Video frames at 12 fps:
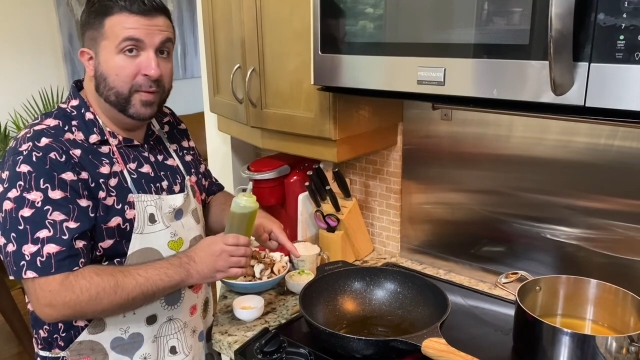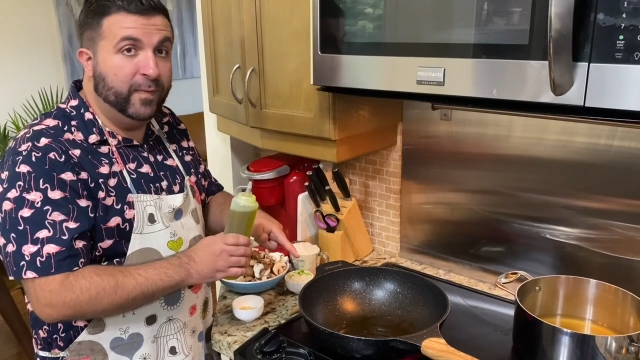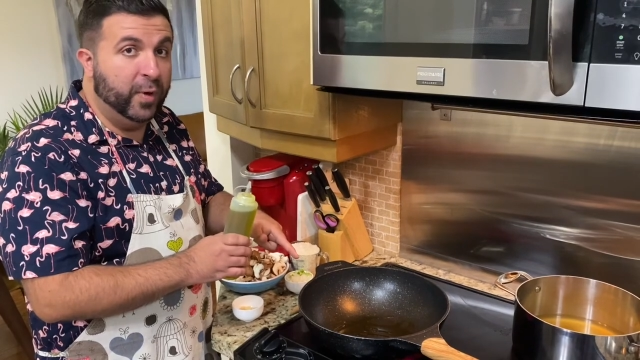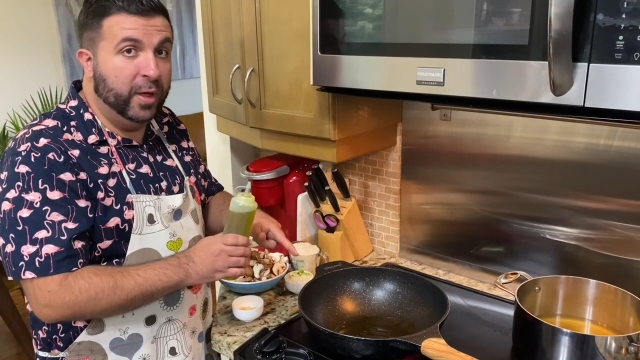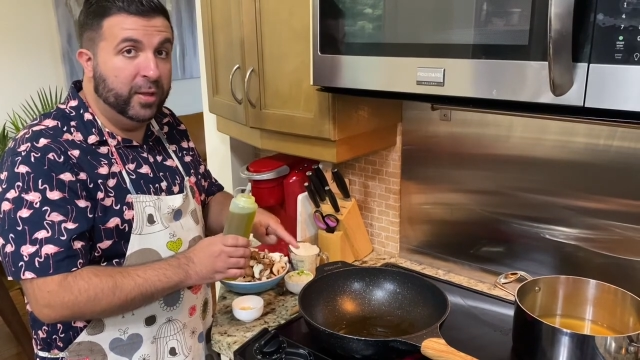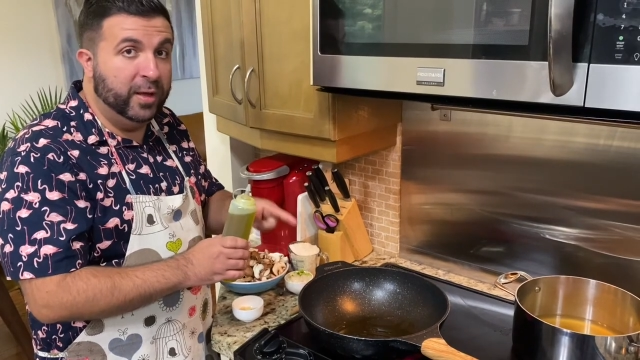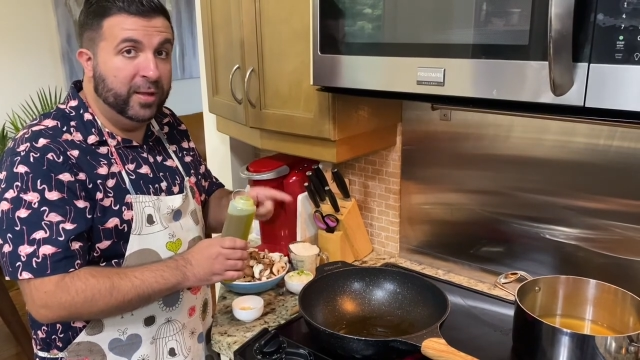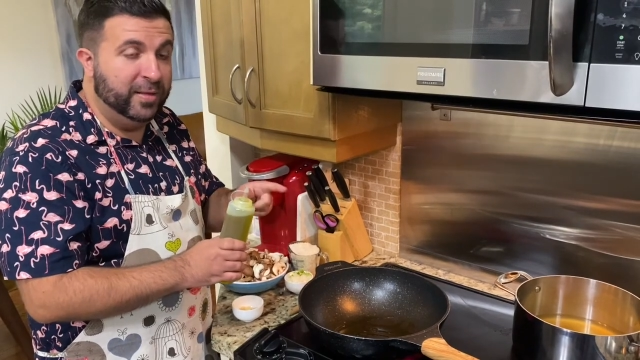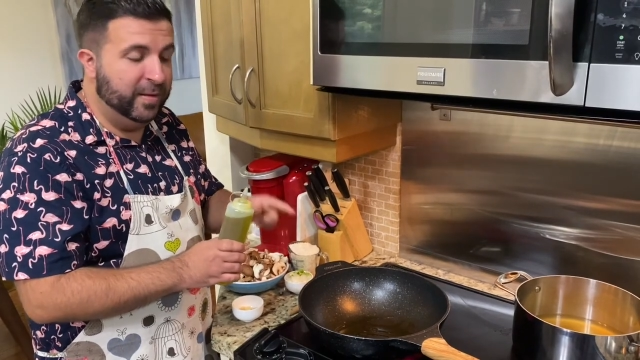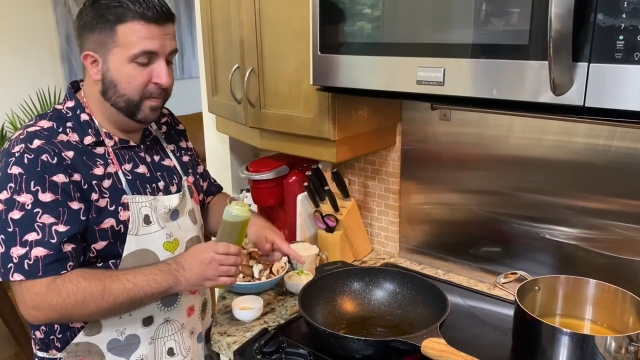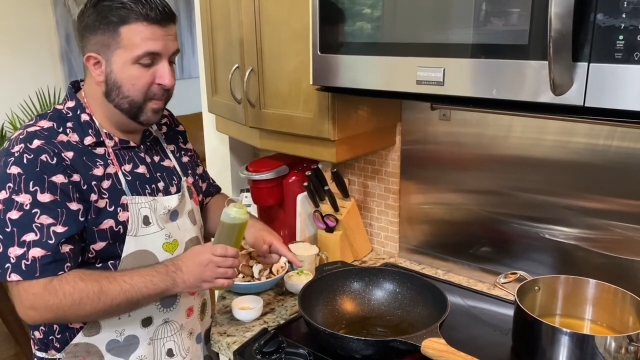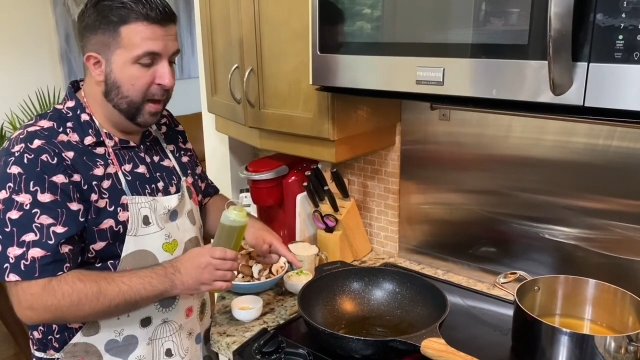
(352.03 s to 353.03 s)
oil
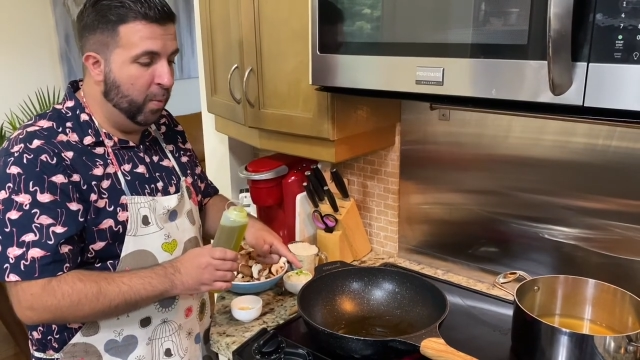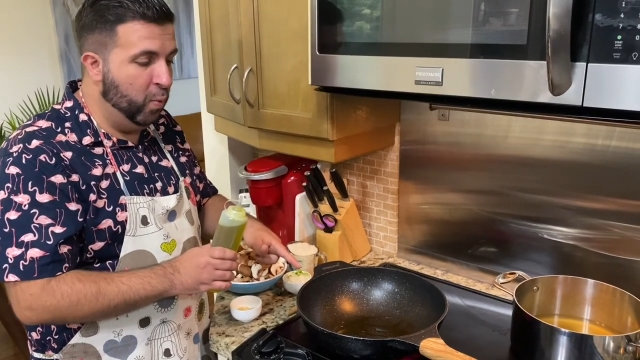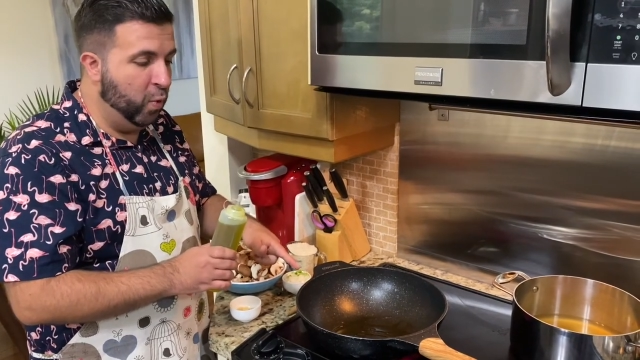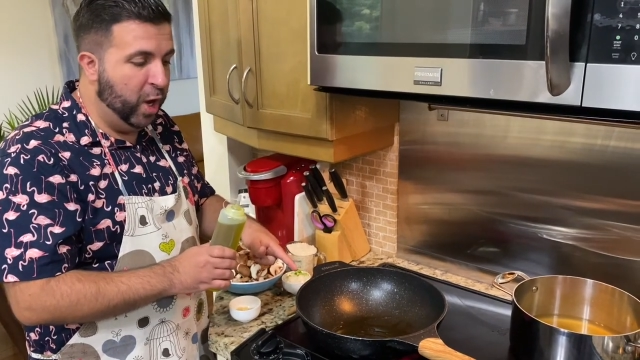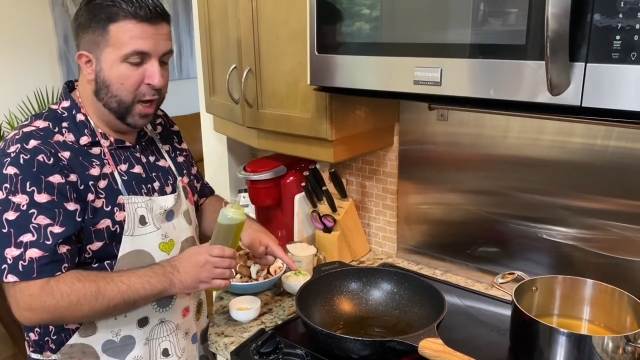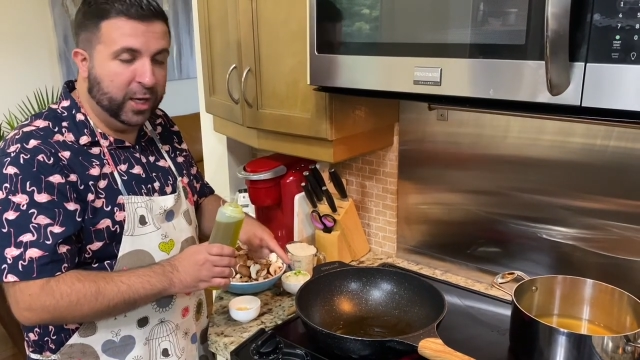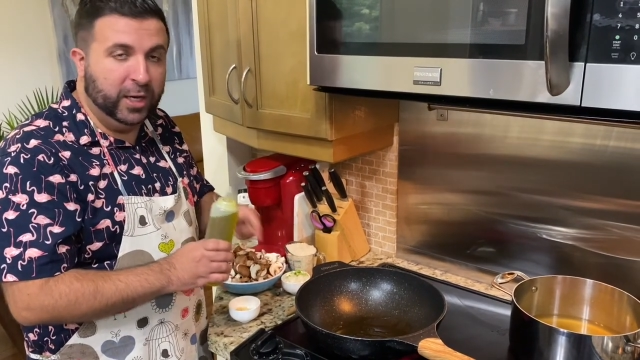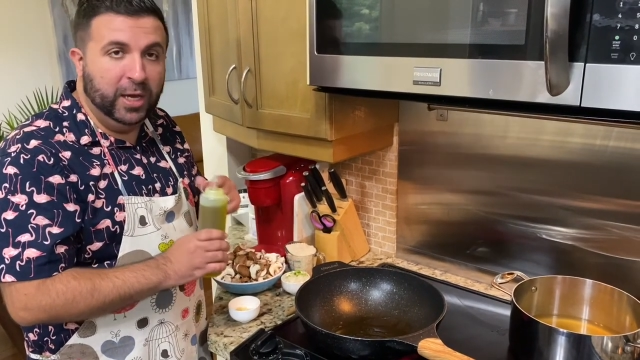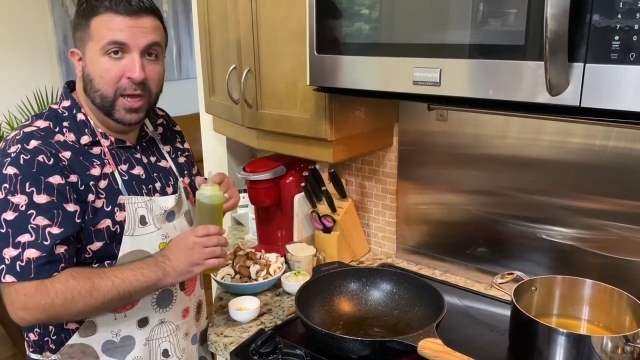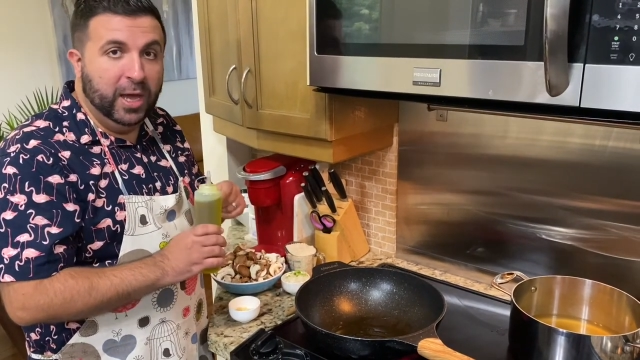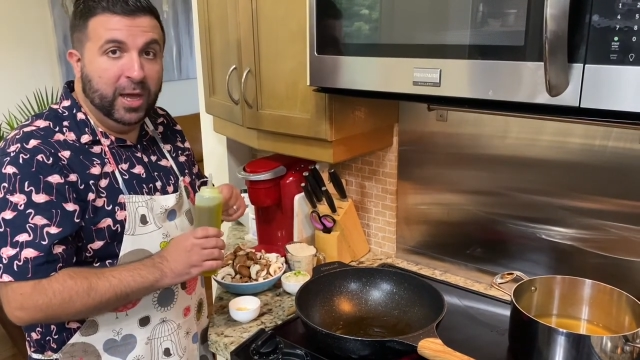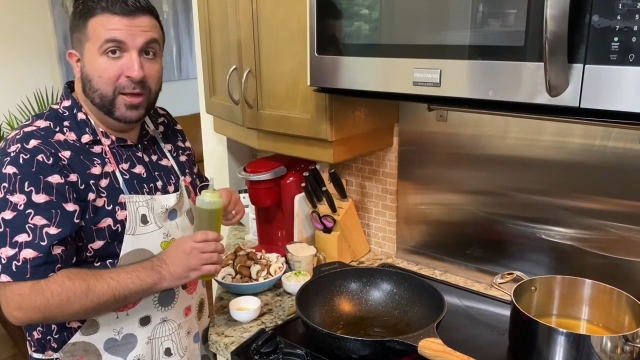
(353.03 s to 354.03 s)
into my wok.
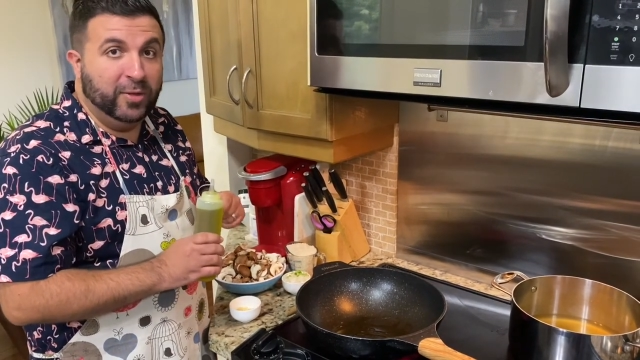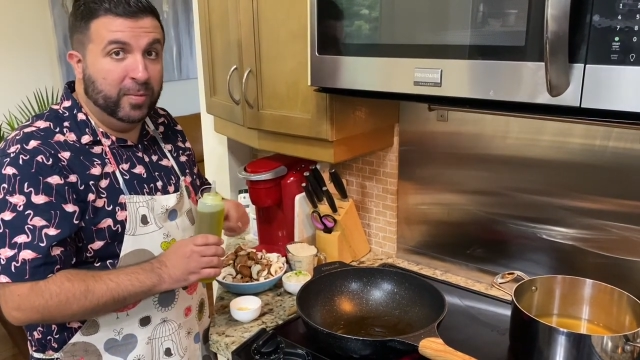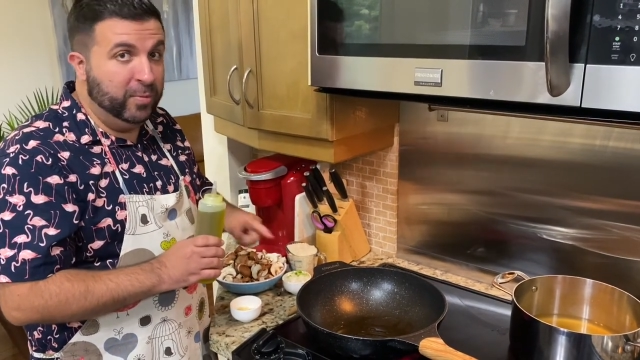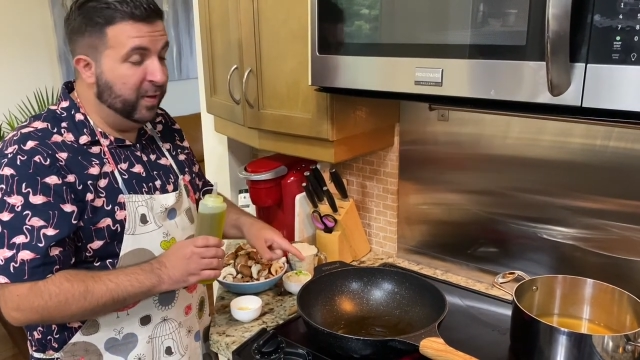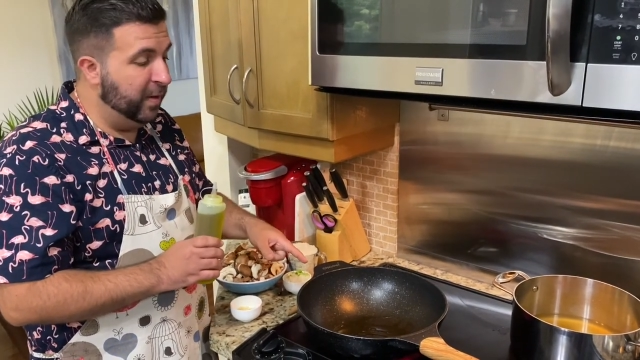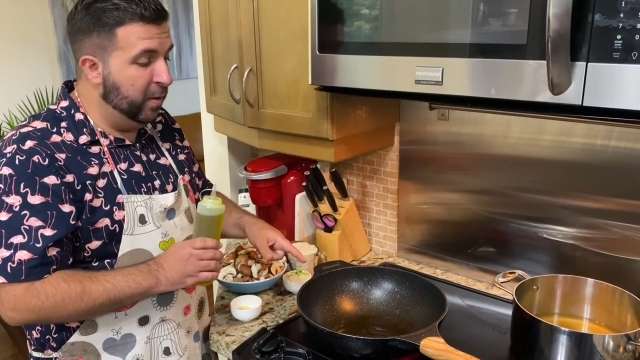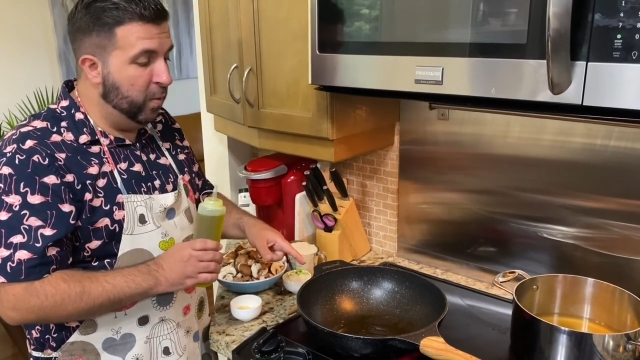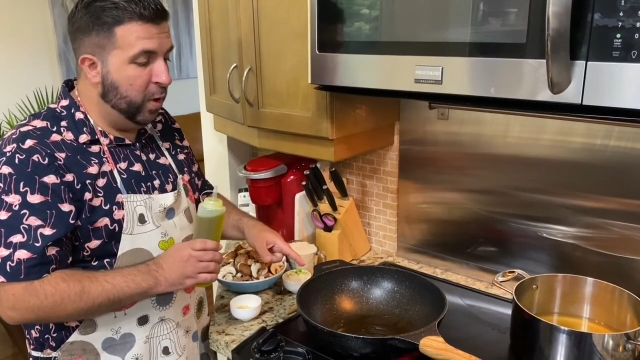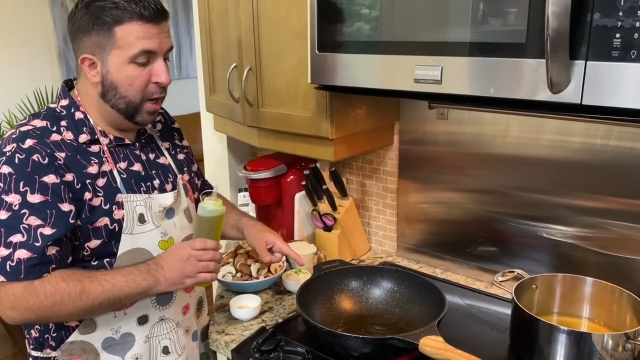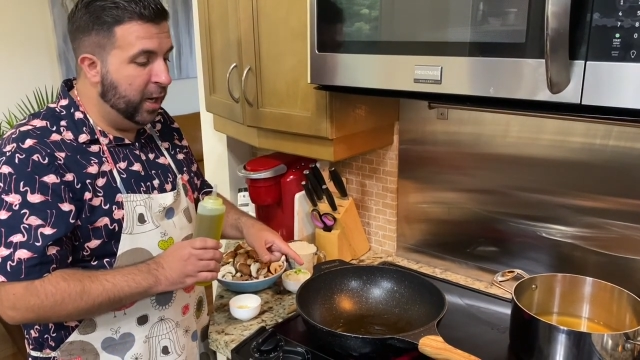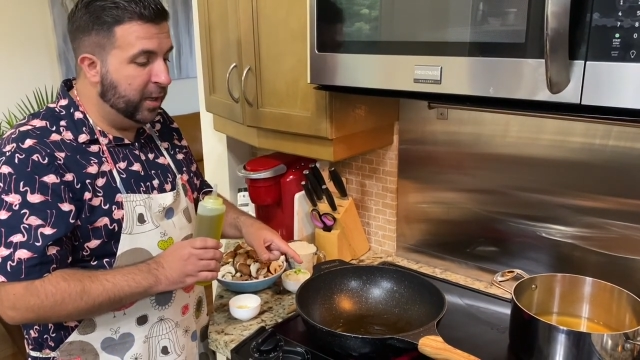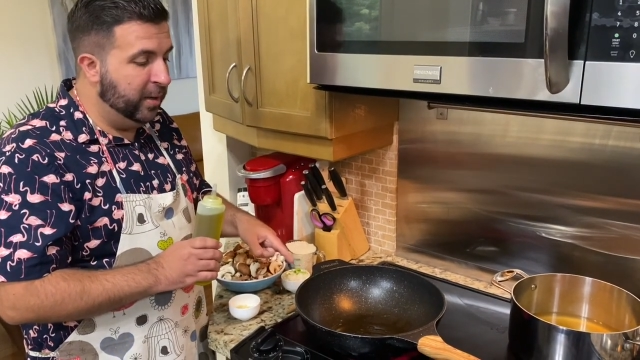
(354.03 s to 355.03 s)
So I'm using a
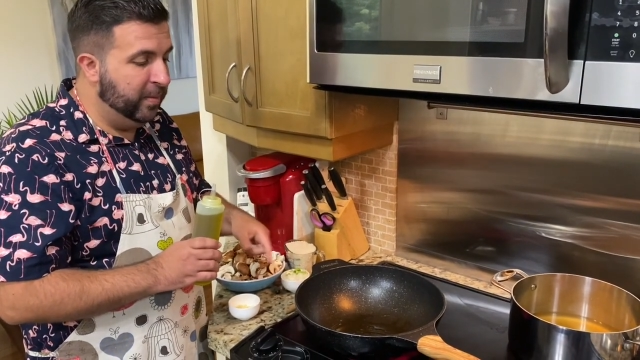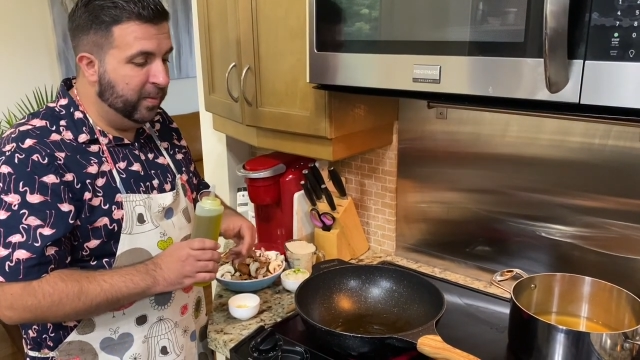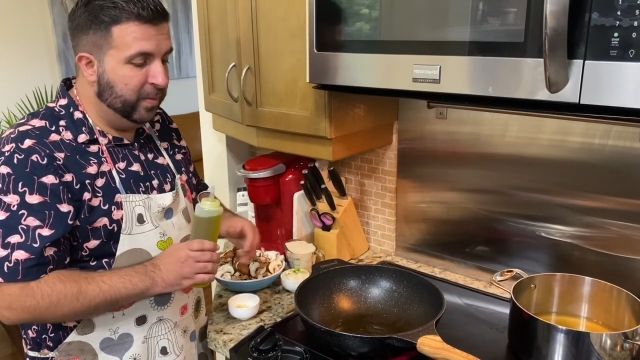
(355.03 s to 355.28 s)
wok